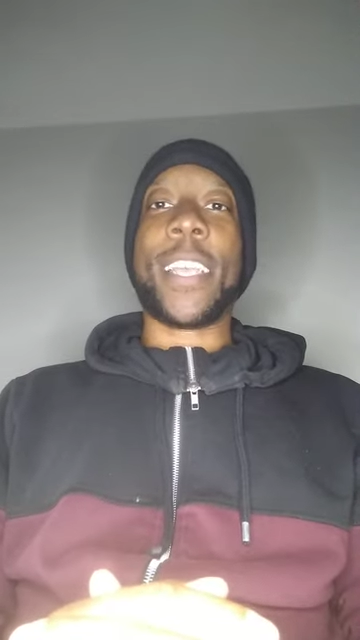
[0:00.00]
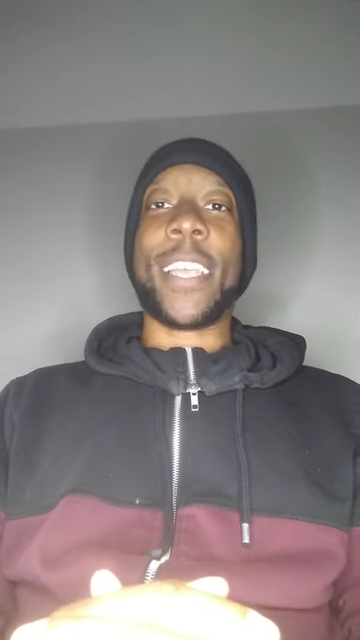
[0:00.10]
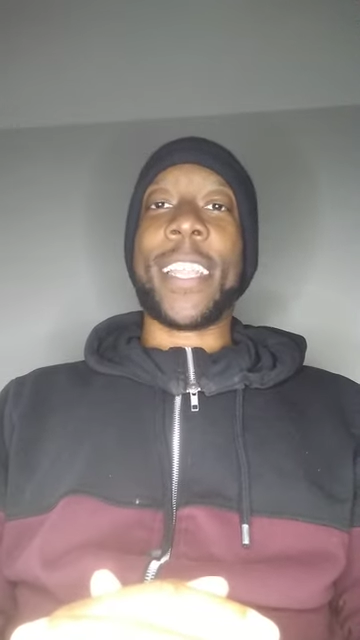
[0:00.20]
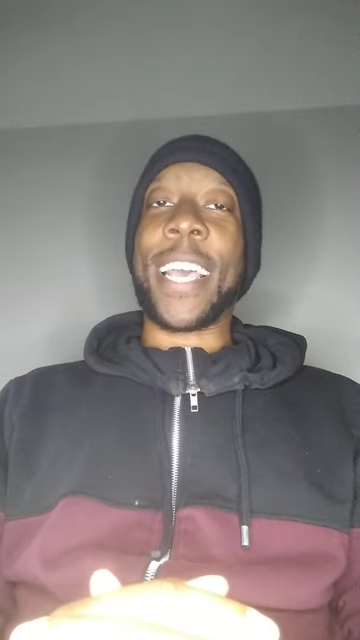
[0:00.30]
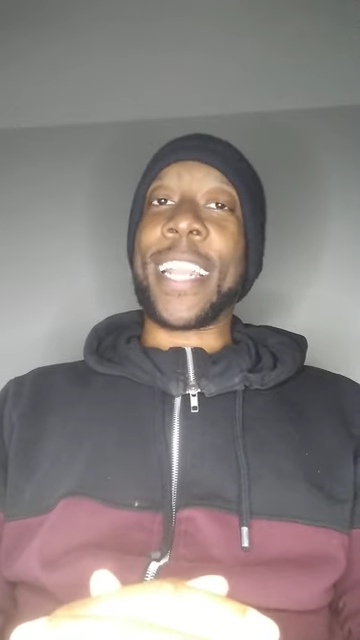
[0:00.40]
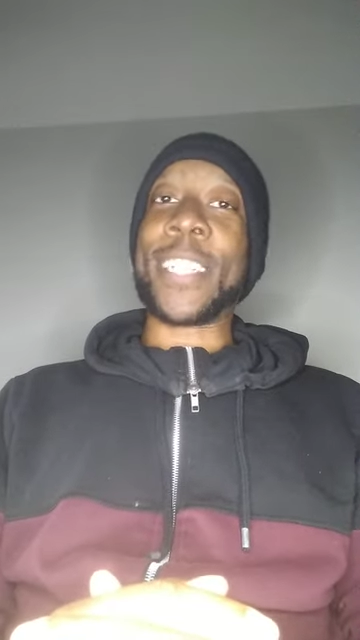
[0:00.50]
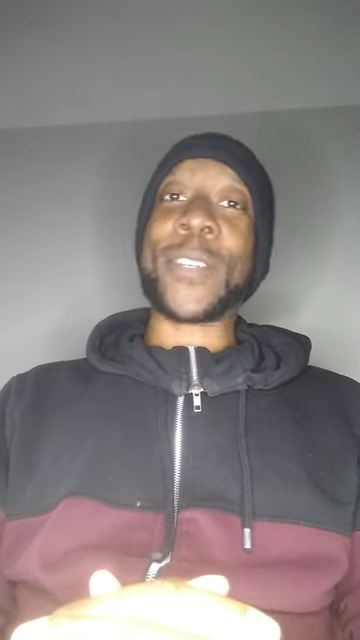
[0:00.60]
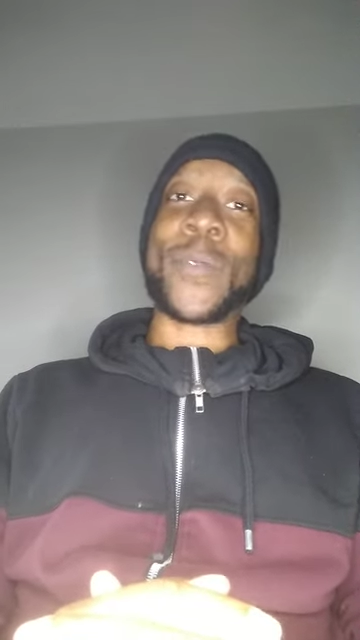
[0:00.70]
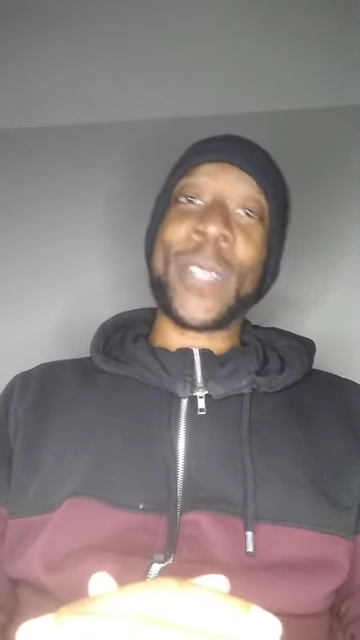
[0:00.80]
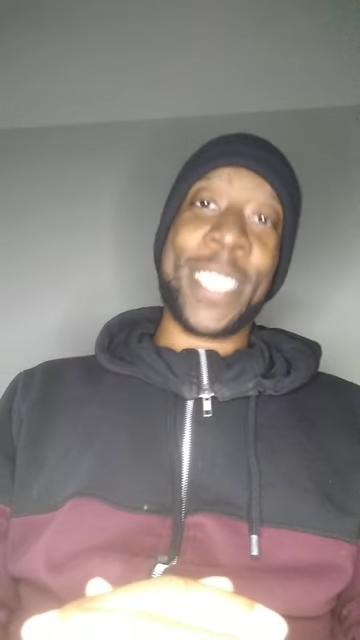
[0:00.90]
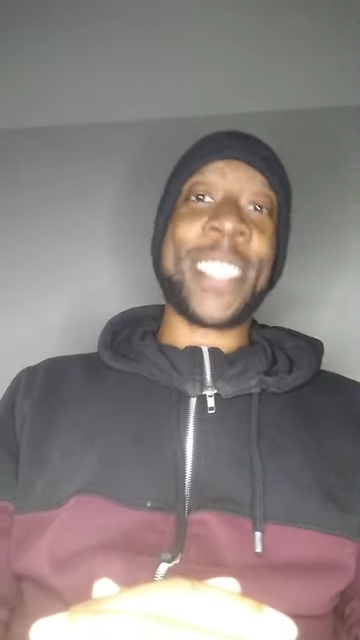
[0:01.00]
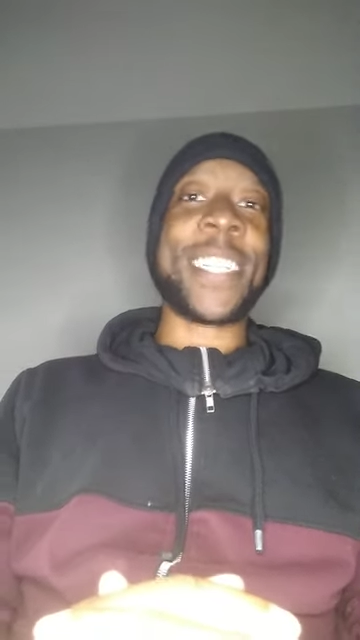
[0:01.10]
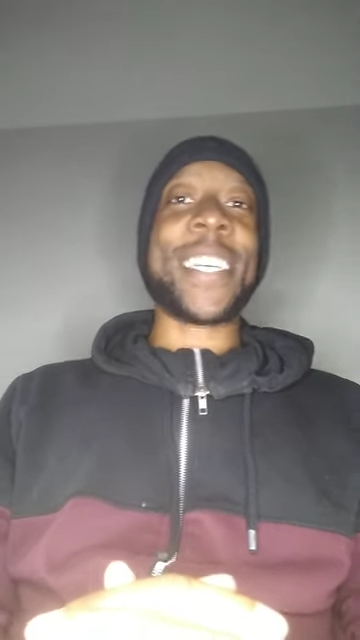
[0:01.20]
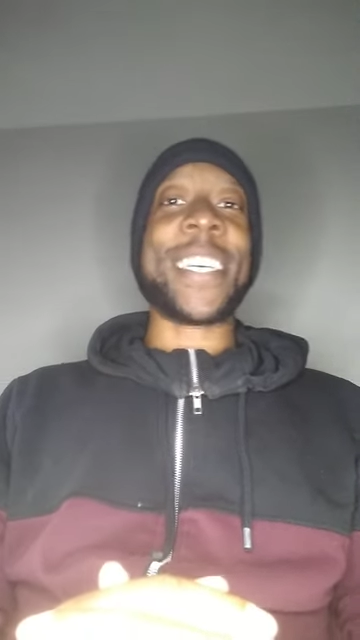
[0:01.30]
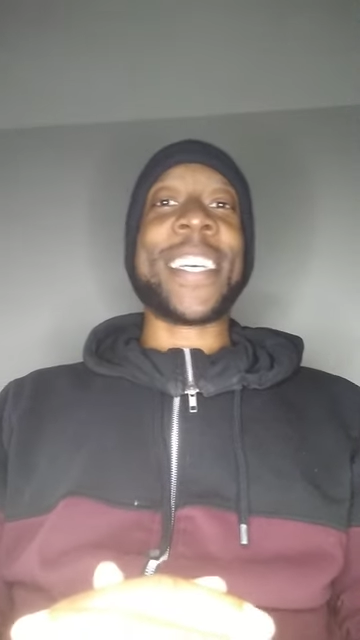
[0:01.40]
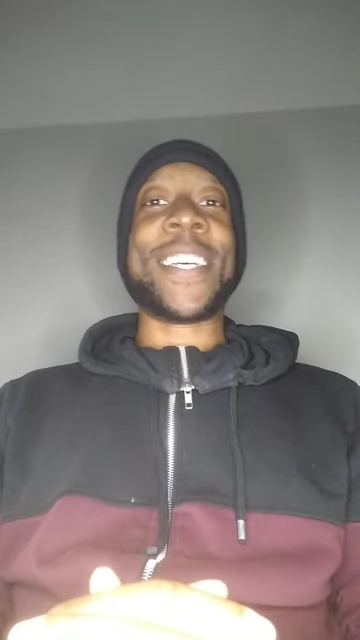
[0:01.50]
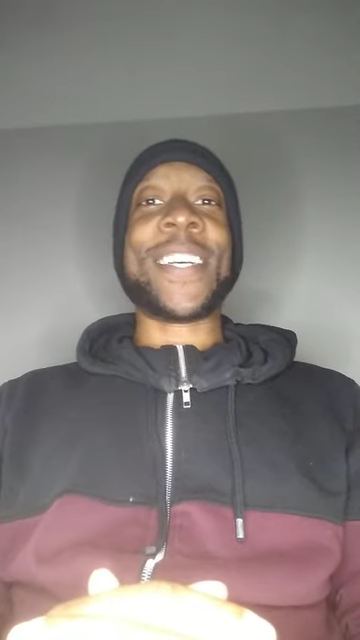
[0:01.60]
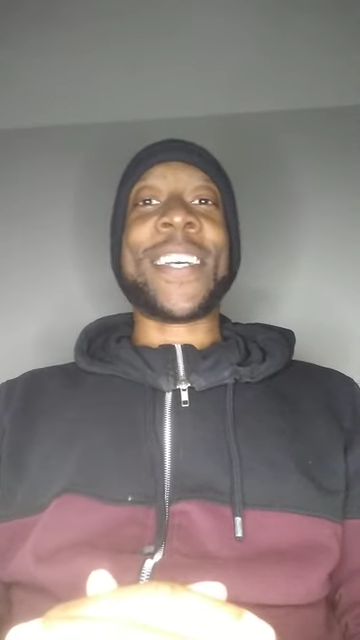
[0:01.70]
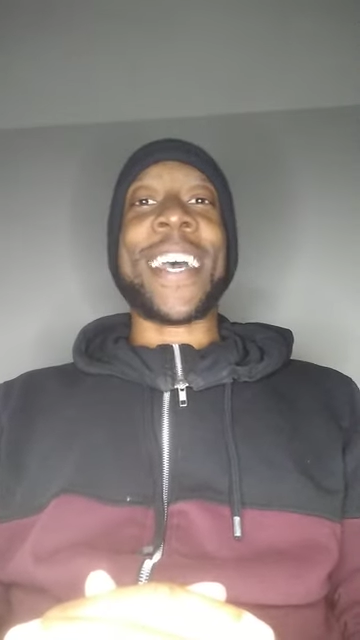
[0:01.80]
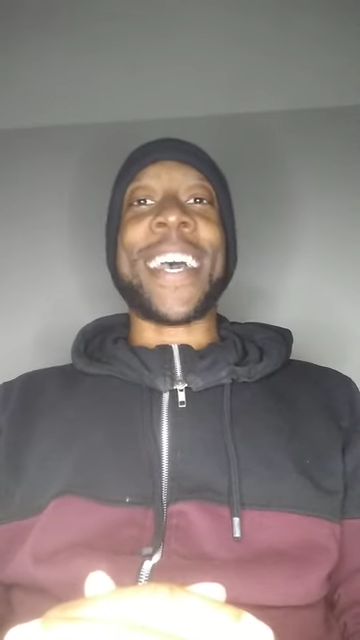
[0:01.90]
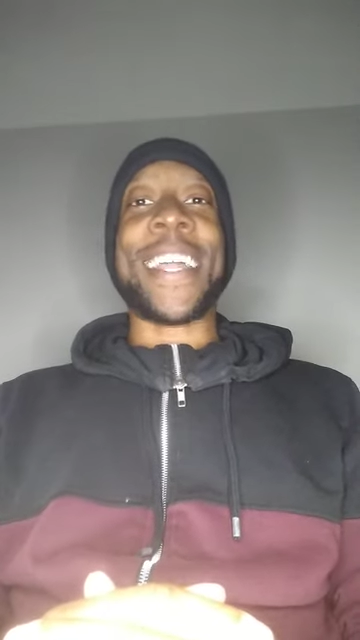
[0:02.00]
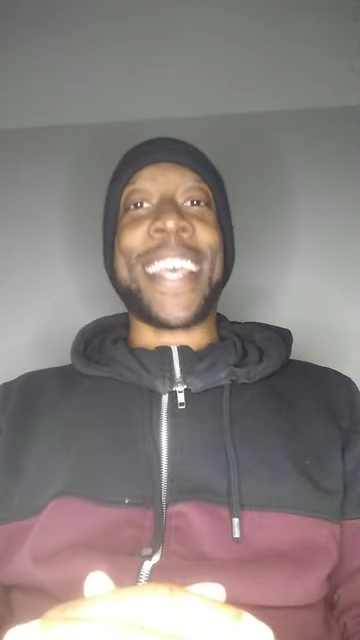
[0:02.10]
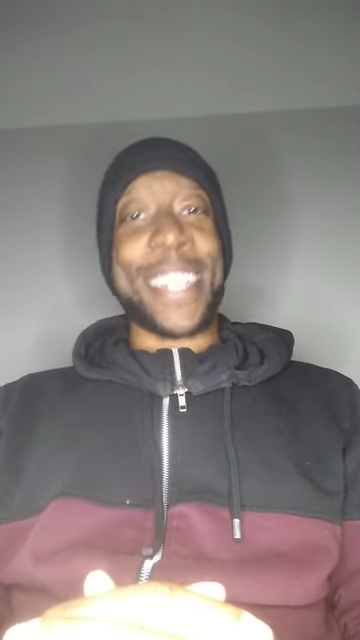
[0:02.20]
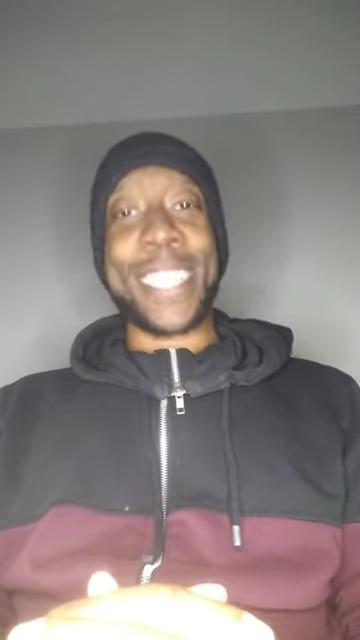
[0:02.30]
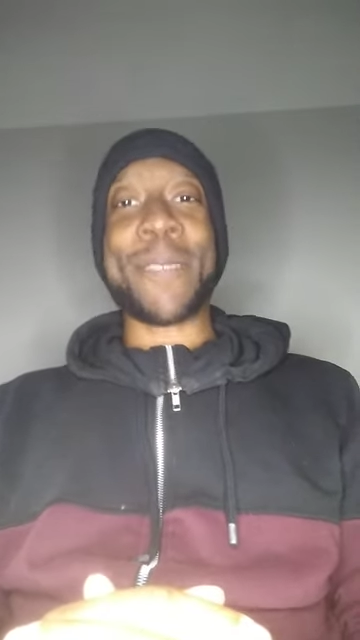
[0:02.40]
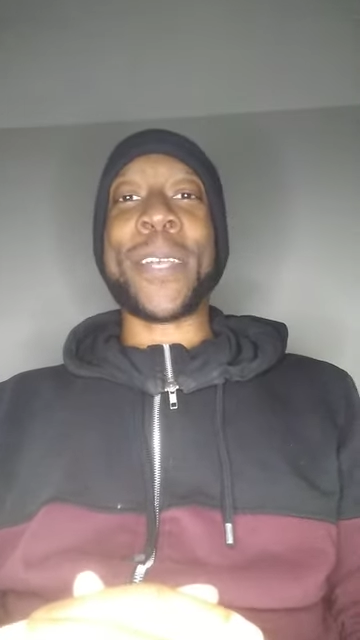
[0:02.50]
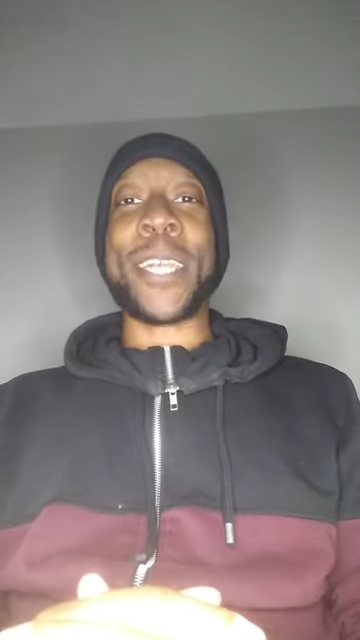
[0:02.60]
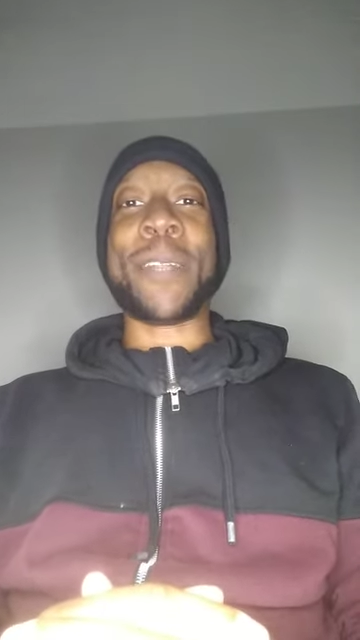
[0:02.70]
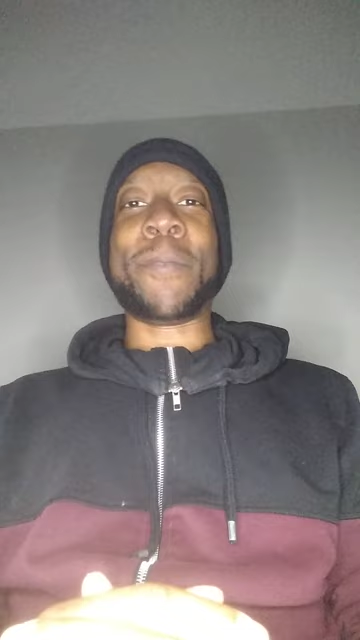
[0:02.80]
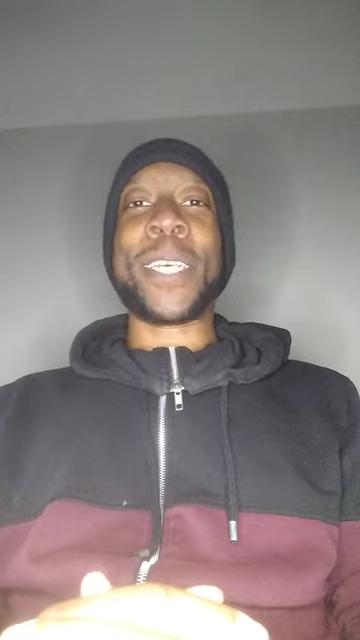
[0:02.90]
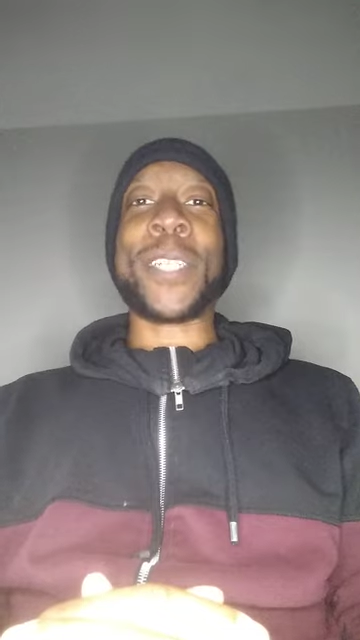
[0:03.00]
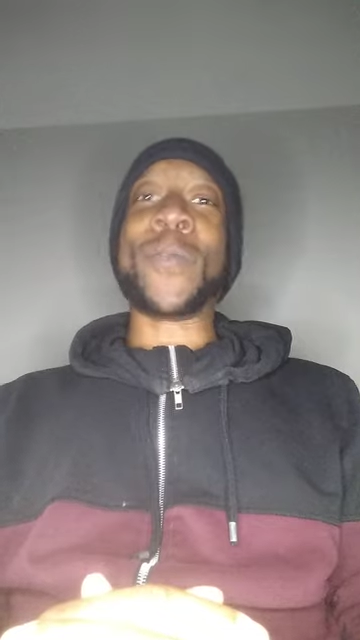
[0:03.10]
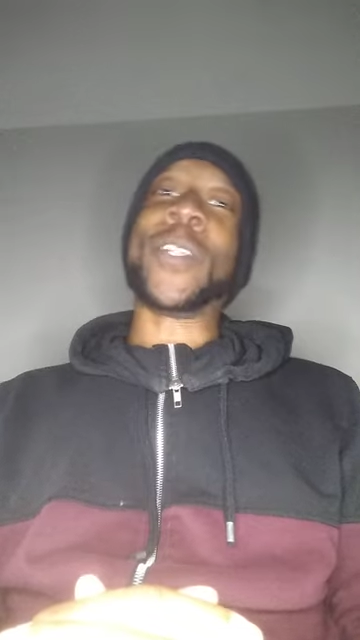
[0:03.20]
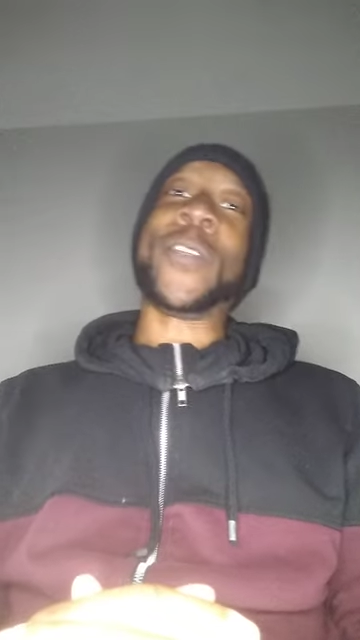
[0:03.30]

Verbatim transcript: uh, not to get married because when you're not re- ready to get married,